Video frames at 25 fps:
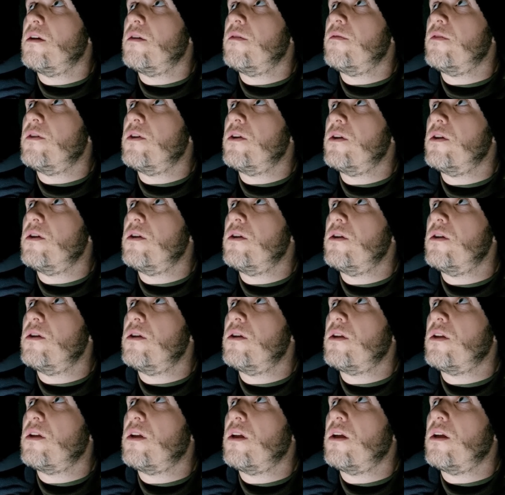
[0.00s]

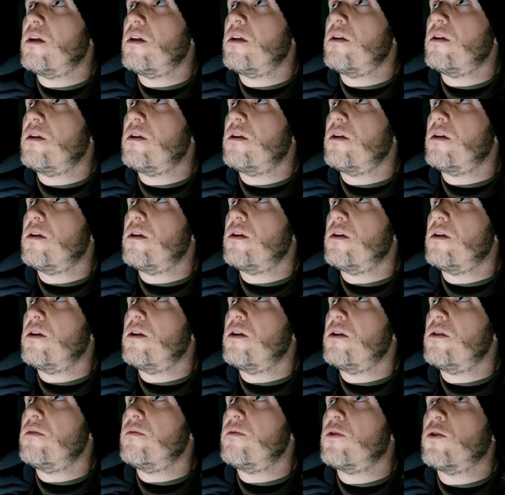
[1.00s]
heard
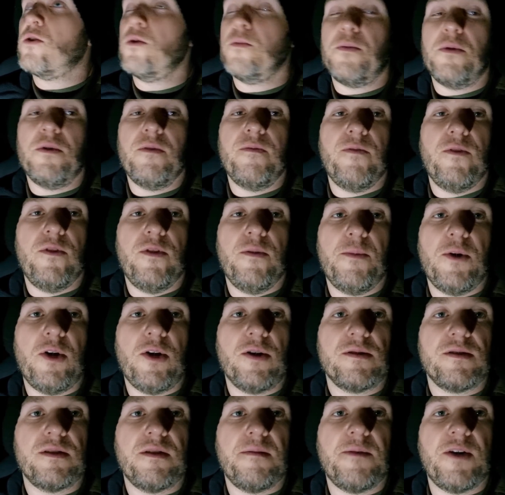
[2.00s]
of a couple of other
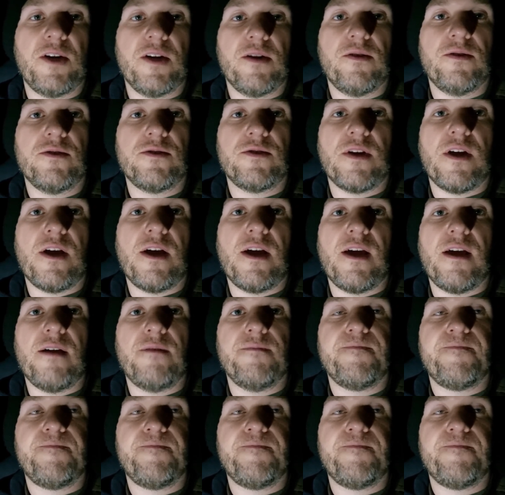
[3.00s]
marks that I might go and try out.